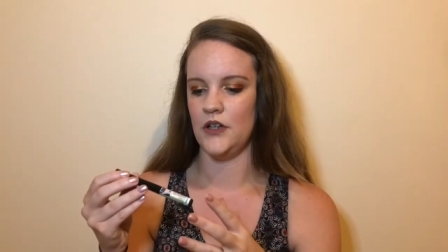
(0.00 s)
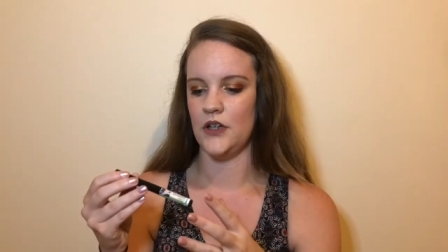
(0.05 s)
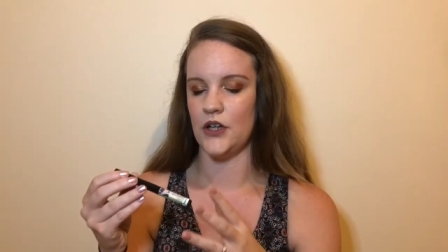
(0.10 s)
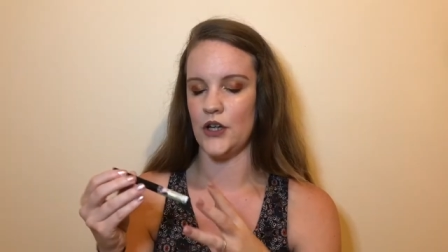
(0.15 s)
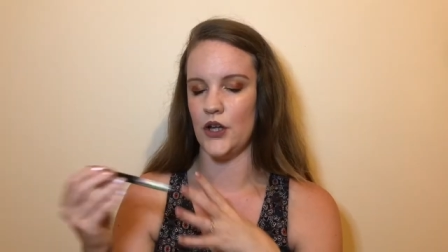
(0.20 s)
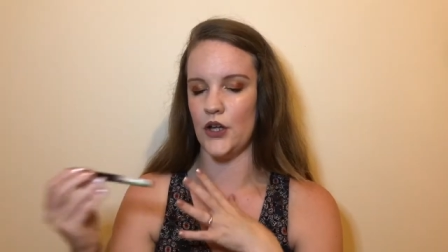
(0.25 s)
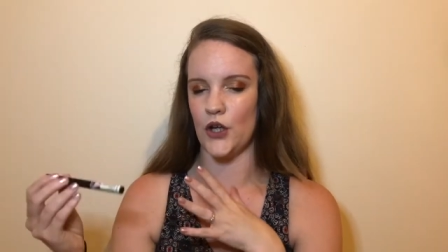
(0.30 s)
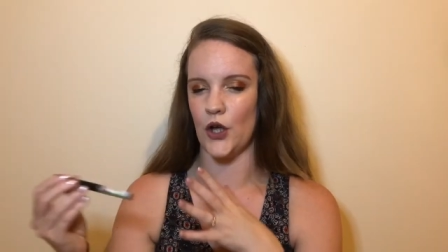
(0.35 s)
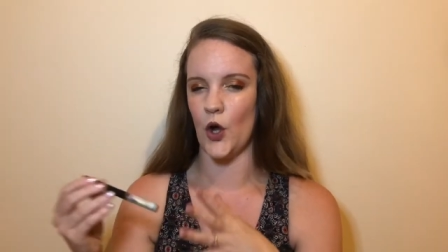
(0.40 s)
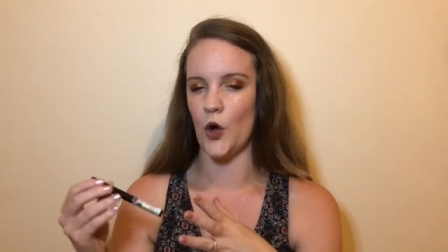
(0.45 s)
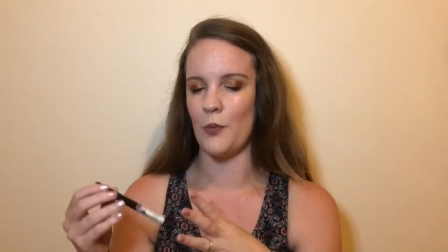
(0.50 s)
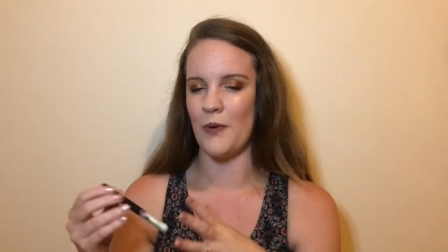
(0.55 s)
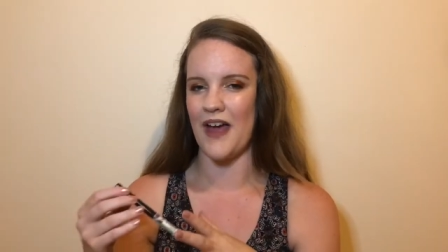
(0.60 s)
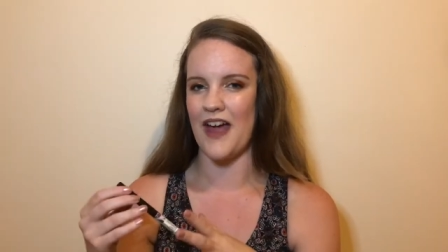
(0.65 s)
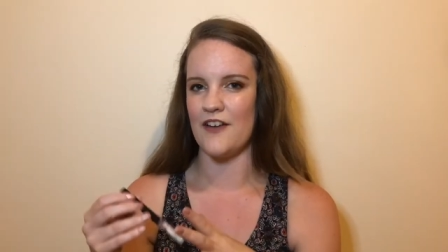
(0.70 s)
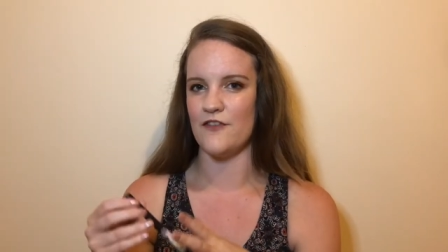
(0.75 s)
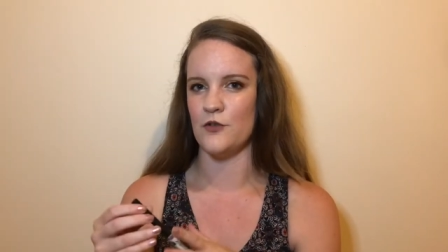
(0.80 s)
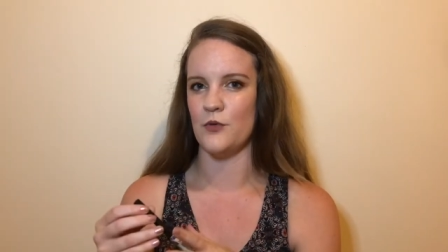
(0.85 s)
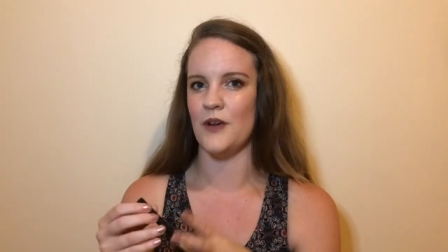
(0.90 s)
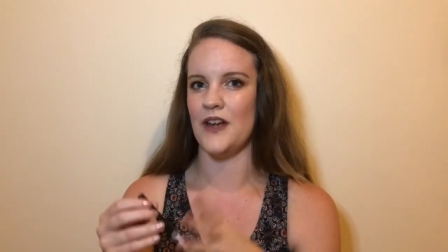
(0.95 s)
It can go a bit
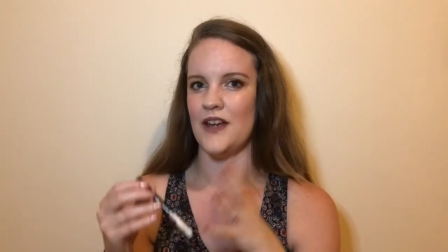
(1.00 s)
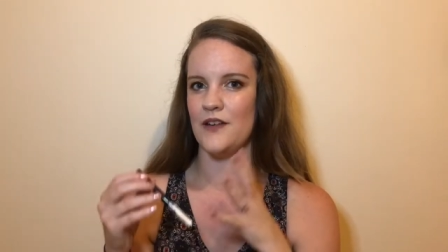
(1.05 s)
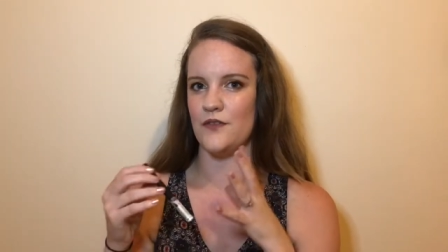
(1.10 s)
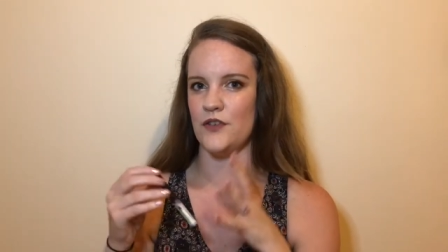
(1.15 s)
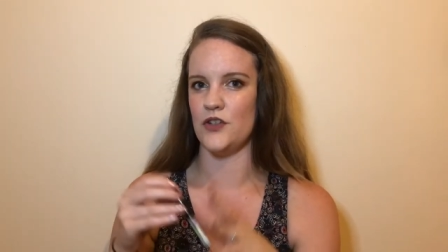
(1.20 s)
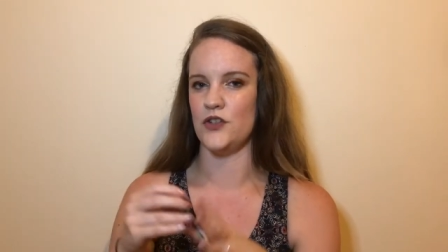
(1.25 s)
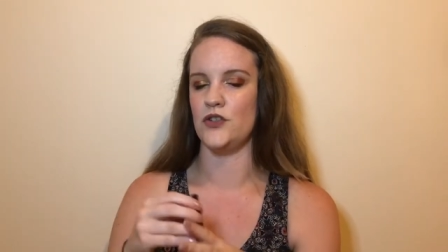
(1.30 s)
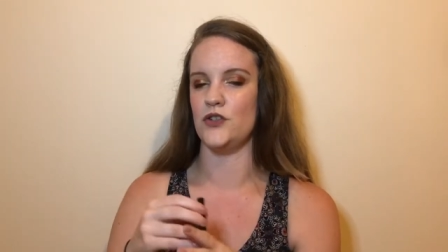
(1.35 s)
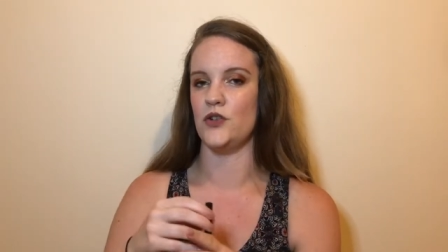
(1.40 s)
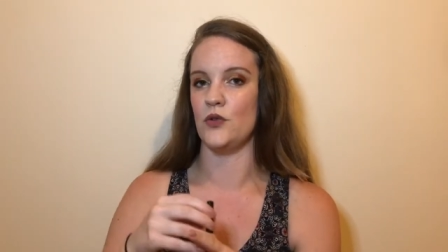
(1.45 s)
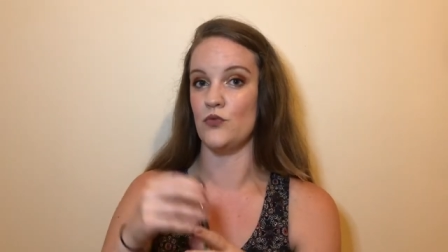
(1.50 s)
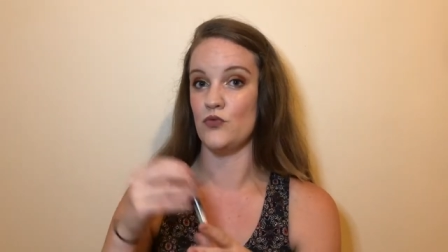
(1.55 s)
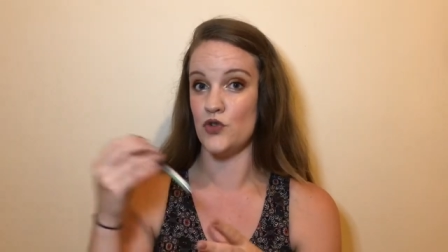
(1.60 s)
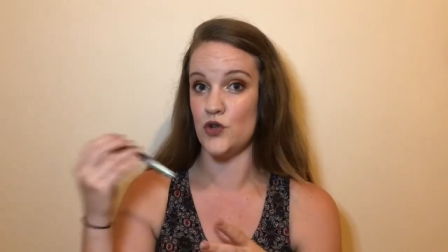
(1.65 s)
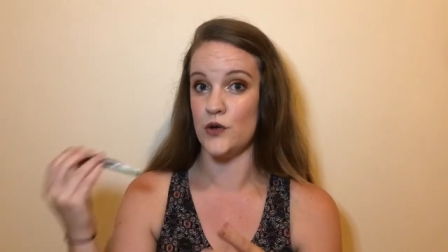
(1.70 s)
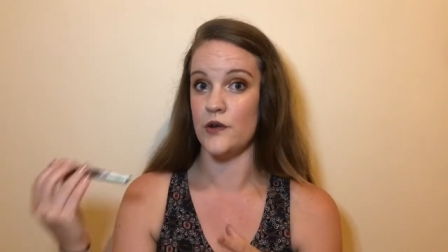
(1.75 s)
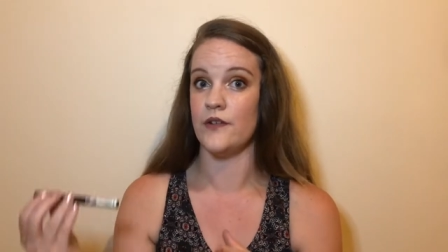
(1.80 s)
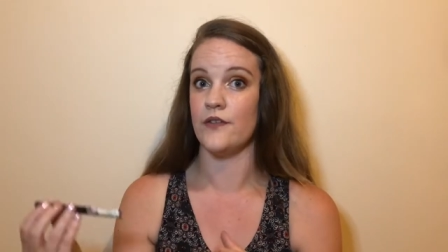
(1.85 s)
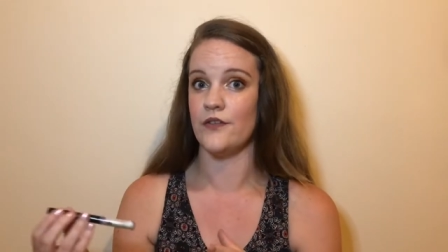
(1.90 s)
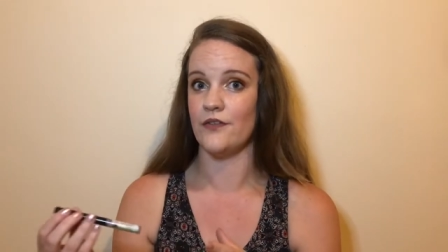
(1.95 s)
everywhere if you don't
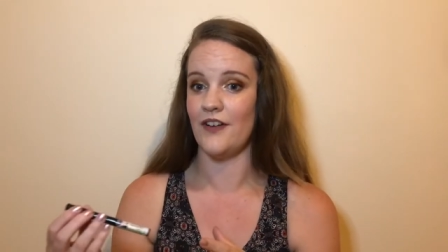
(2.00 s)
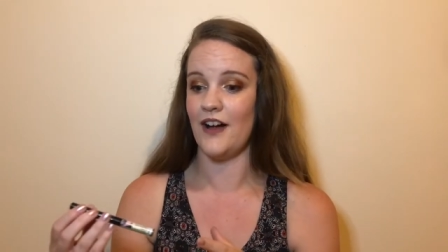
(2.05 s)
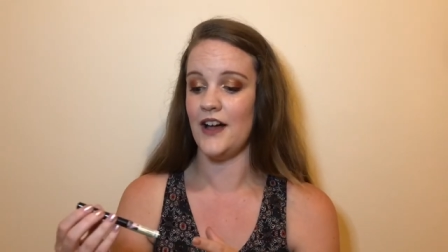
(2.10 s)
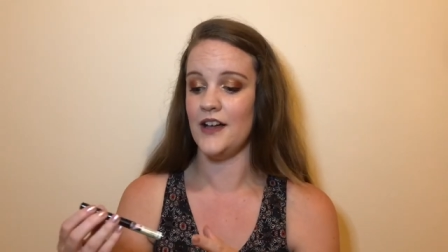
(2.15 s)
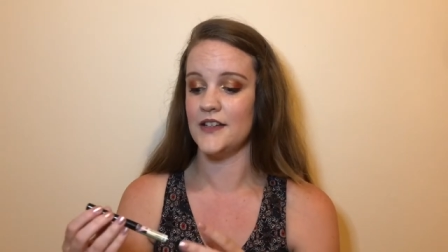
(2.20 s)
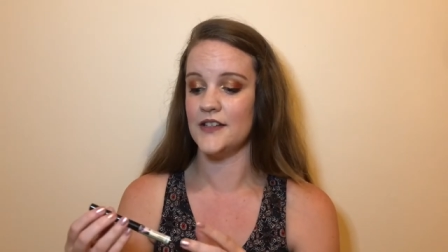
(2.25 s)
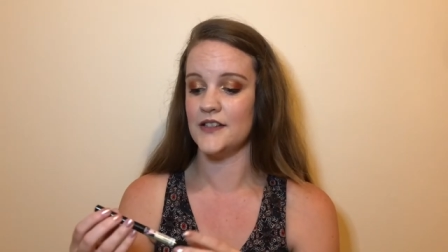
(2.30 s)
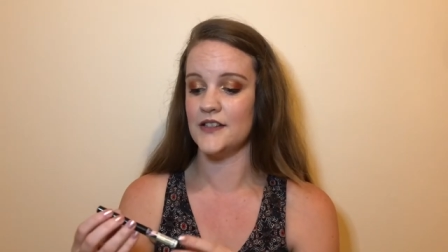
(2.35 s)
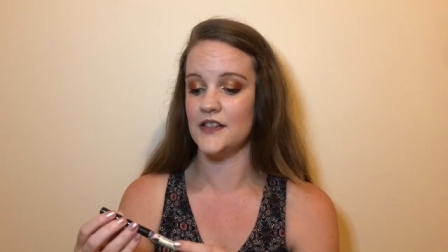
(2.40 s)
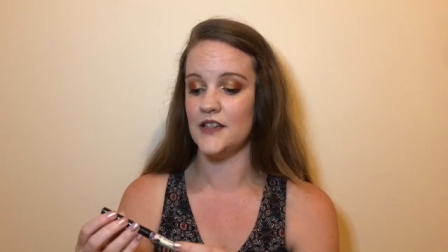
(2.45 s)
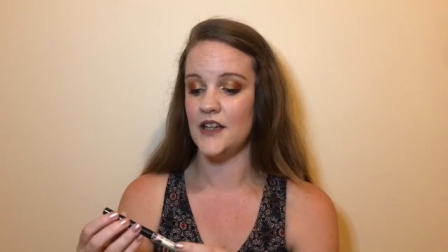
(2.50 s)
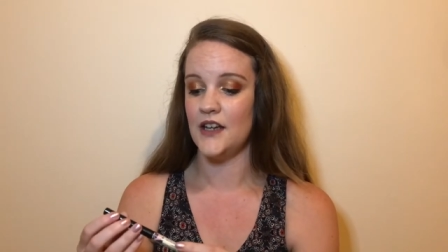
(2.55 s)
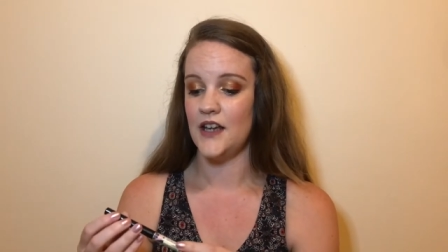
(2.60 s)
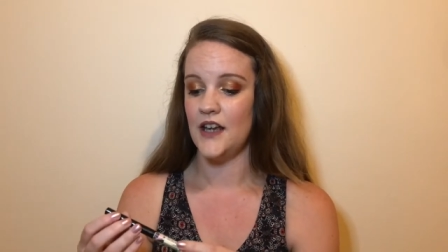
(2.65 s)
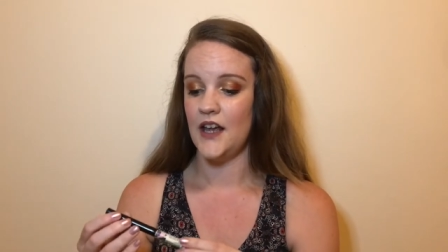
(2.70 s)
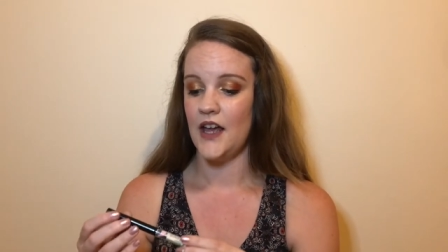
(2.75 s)
do it fast.